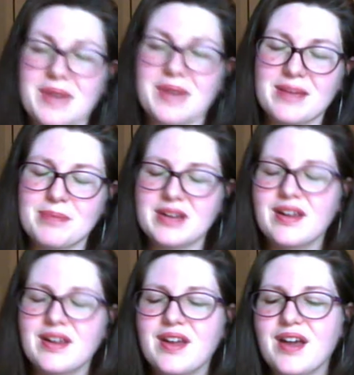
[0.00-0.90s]
but
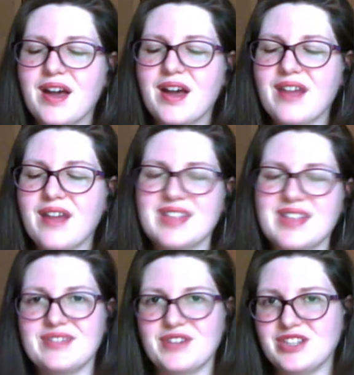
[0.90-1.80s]
that's a
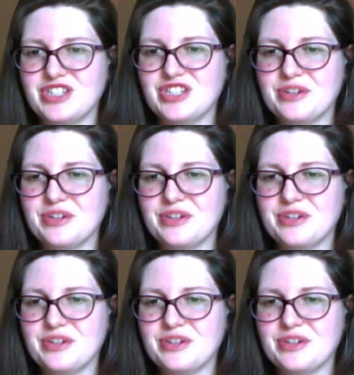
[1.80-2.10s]
different issue.